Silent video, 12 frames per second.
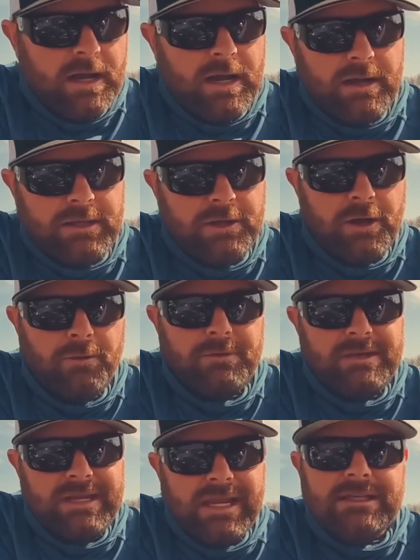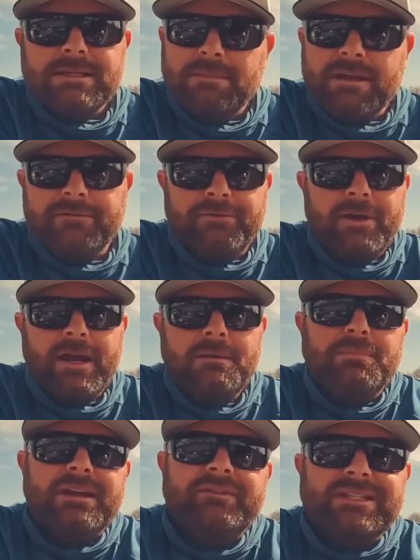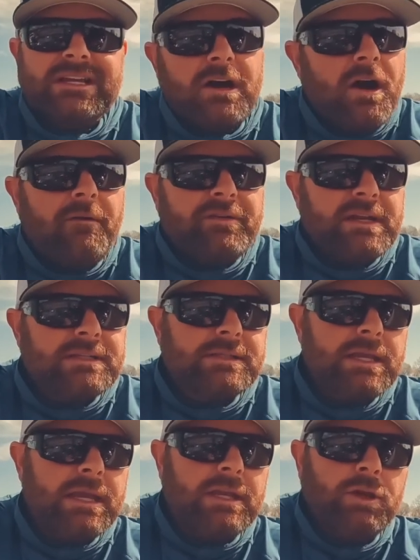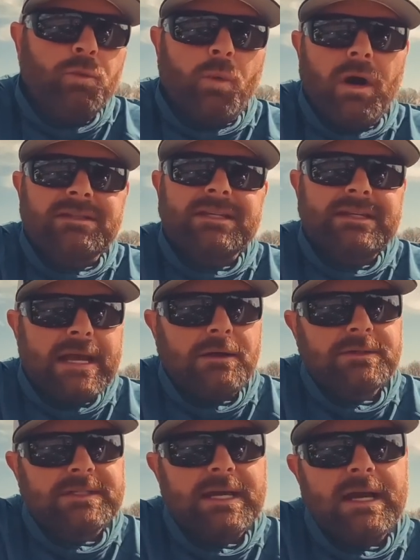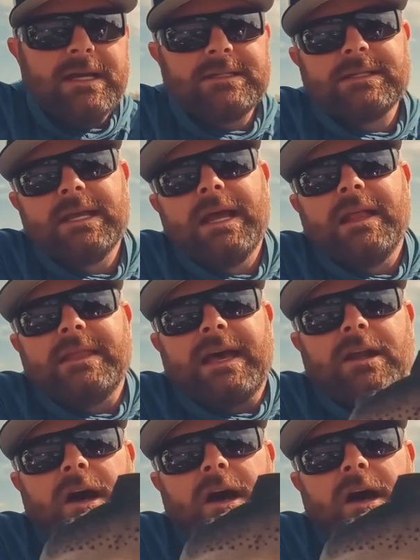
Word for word: Uh, you don't need to be afraid, but if it's a confidence thing and you want to downsize, that